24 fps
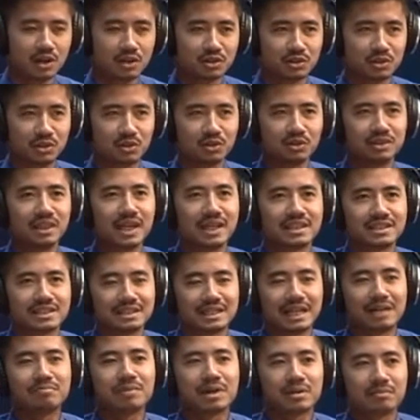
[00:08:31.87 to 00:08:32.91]
So that
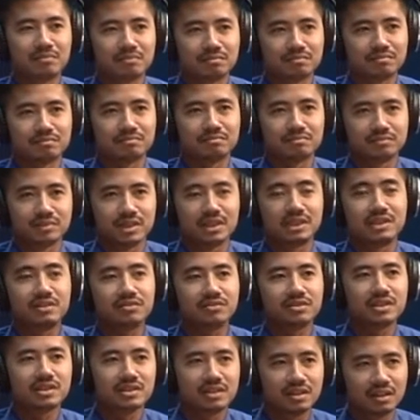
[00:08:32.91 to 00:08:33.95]
sum up the
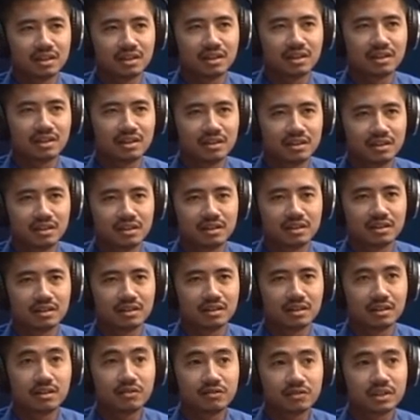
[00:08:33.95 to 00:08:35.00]

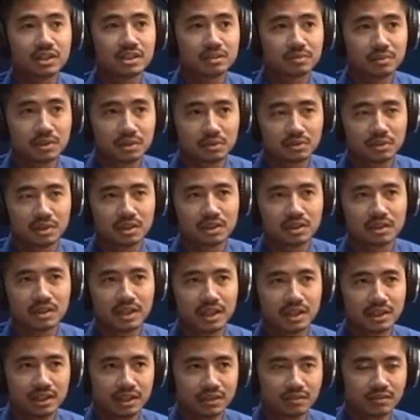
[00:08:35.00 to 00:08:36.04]
difference between
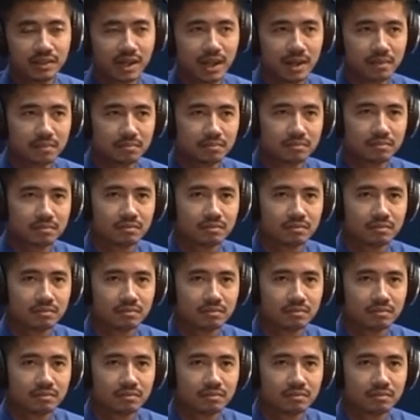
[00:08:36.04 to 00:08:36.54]
native app